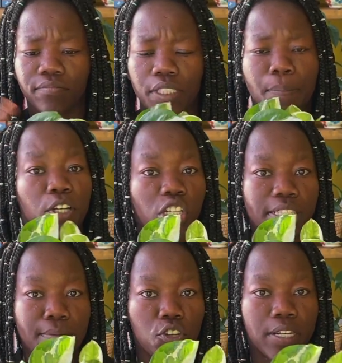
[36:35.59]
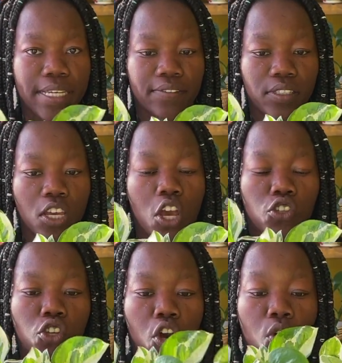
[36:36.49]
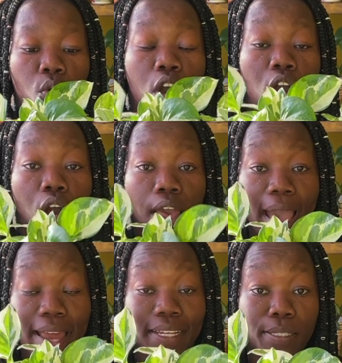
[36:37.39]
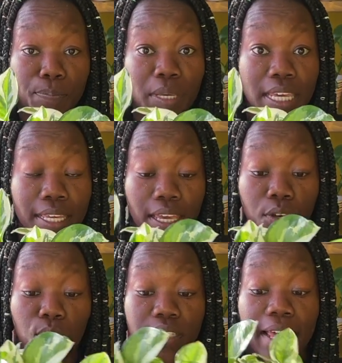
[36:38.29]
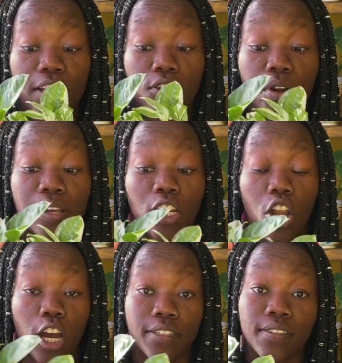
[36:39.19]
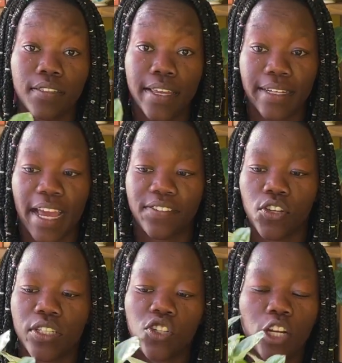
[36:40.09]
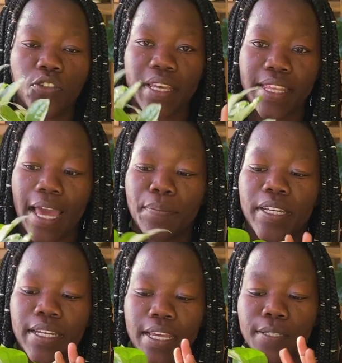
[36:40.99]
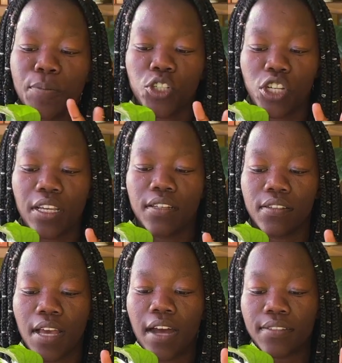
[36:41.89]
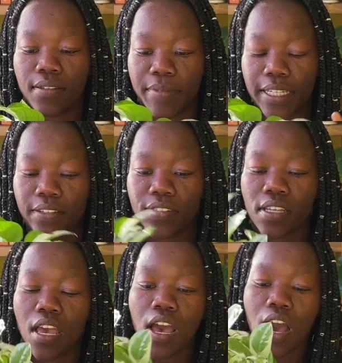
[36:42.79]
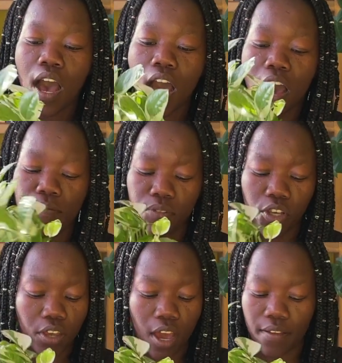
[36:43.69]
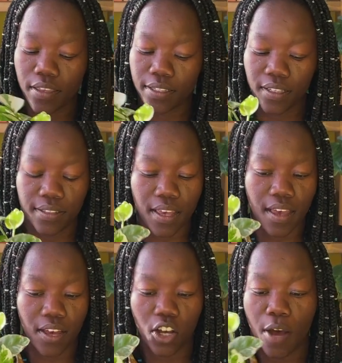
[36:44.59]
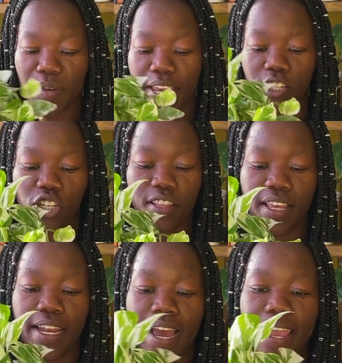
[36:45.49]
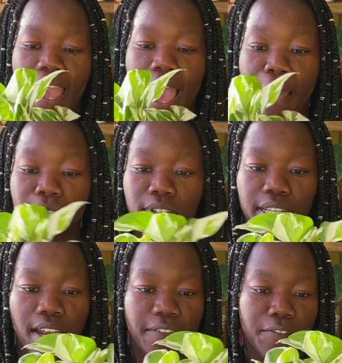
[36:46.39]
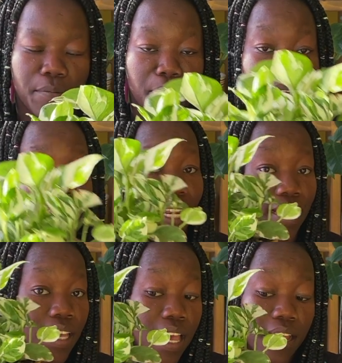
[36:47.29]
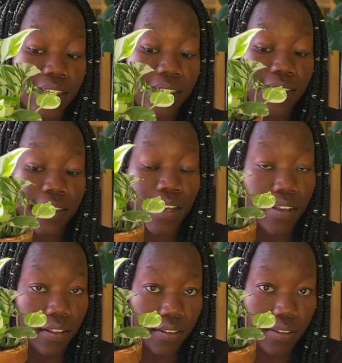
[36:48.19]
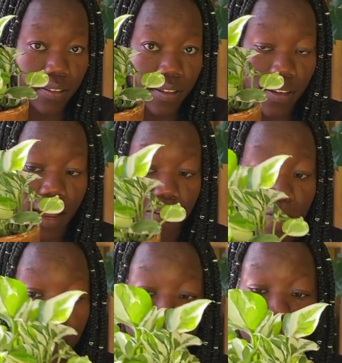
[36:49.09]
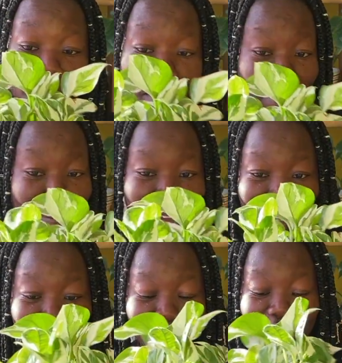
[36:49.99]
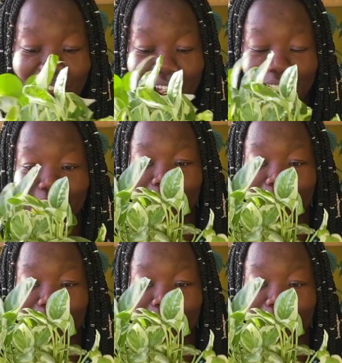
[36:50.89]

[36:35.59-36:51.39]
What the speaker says: pushing some new leaves. So at its peak, it was like growing a lot in life. So it's not doing that, but it is pushing out some leaves. So yeah, this is a combination that I absolutely love from the beginning. Still love very much. I think they